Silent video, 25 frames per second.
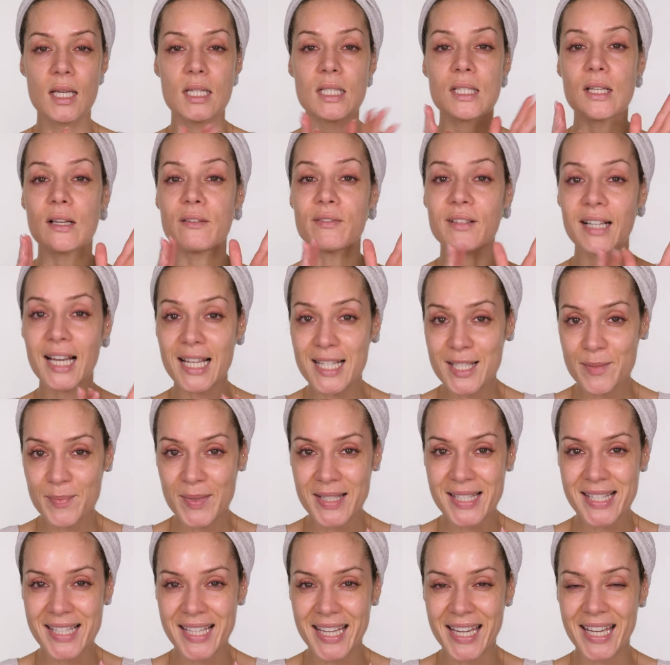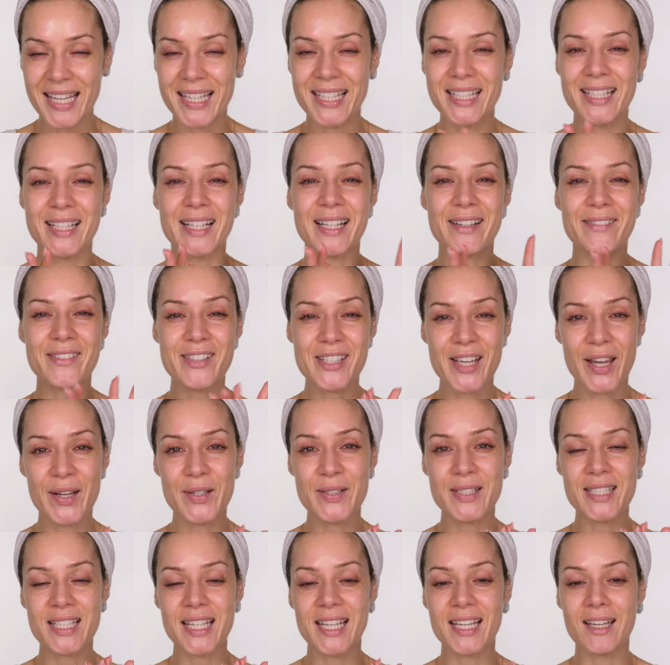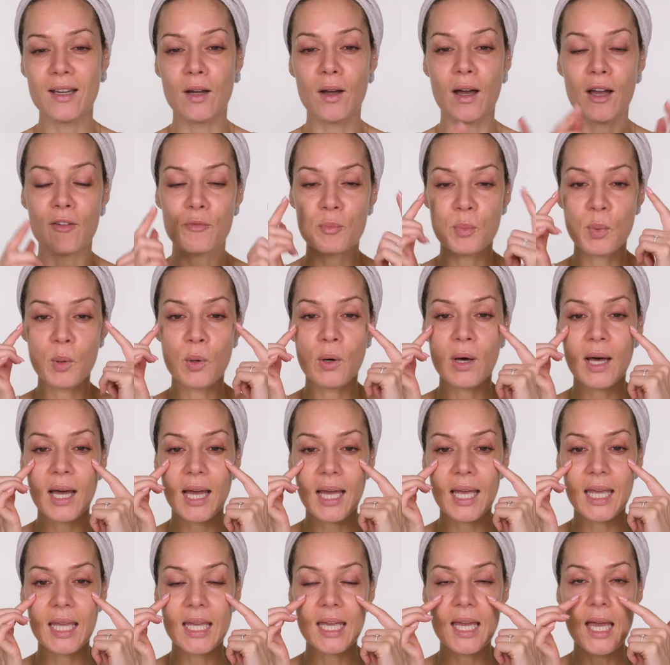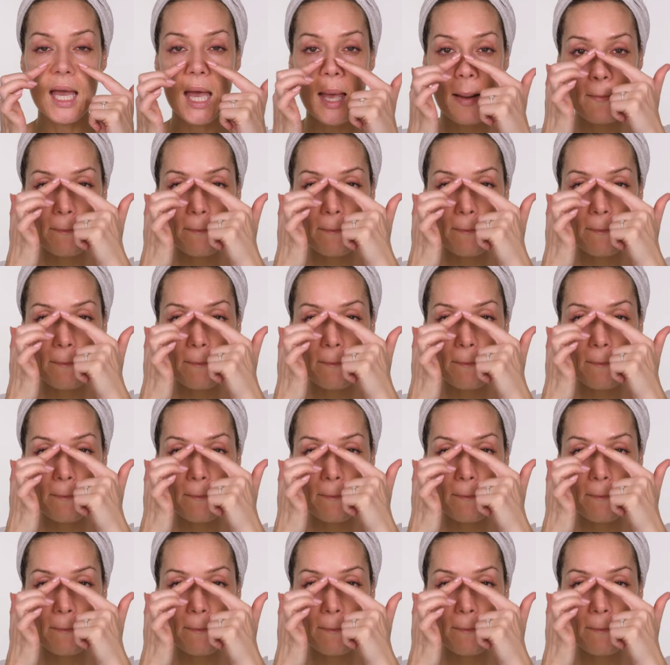So I've cleansed my skin, I've toned it, I've put a